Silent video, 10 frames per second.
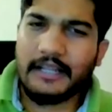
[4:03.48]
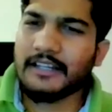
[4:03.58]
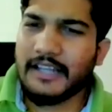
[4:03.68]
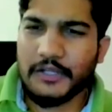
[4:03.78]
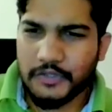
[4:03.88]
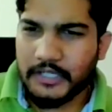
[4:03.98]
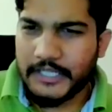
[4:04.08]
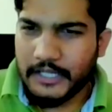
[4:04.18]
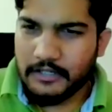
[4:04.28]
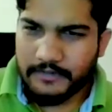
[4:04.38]
and a natural
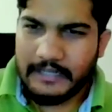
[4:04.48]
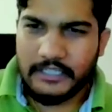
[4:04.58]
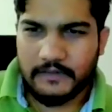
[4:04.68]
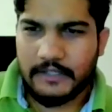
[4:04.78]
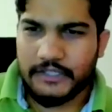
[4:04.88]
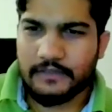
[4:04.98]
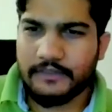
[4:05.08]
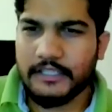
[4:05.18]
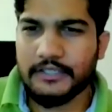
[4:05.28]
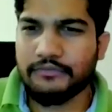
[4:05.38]
year of
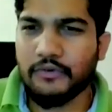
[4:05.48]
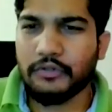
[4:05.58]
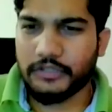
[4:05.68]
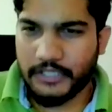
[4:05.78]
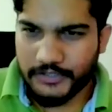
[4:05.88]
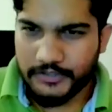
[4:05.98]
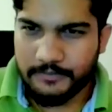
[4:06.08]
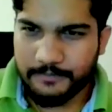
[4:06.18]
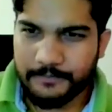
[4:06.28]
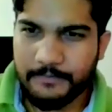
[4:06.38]
activation. These four
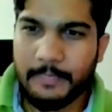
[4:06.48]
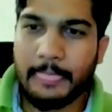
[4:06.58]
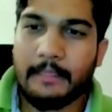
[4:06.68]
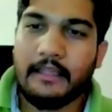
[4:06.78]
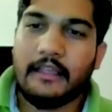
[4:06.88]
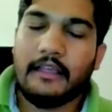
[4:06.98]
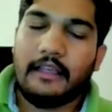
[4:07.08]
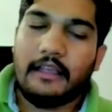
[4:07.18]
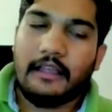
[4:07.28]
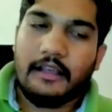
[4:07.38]
things.
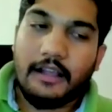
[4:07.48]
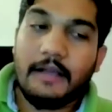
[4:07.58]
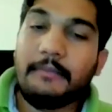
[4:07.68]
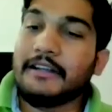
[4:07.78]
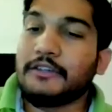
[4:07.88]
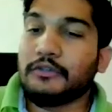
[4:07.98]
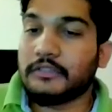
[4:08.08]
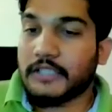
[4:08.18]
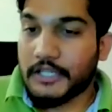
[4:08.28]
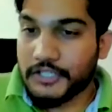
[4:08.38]
Coming
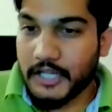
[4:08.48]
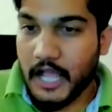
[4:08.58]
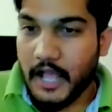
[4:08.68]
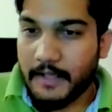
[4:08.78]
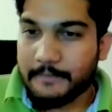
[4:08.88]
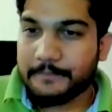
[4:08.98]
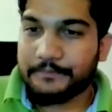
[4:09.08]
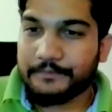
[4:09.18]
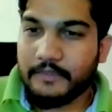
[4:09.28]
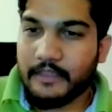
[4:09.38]
to Dasha,
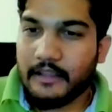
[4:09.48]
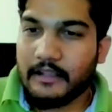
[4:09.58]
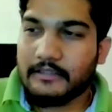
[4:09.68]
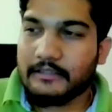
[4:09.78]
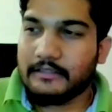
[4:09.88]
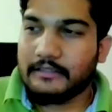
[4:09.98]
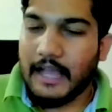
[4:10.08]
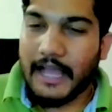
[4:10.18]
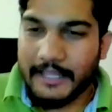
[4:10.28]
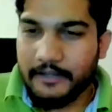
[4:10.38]

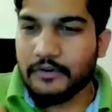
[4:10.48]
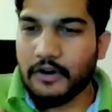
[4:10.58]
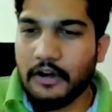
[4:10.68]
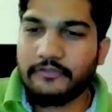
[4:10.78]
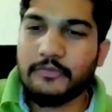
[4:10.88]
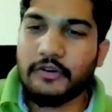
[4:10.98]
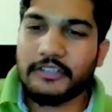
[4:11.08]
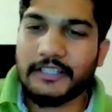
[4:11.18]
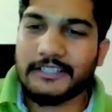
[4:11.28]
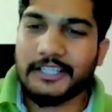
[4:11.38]
I know of
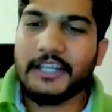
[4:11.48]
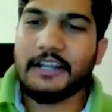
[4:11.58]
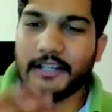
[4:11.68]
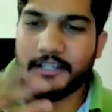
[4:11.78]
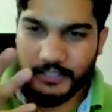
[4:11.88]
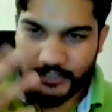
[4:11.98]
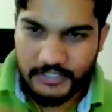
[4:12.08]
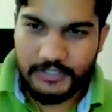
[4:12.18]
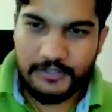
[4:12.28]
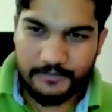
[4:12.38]
more than 300
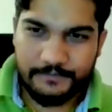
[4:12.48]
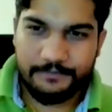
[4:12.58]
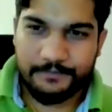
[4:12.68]
Dashas.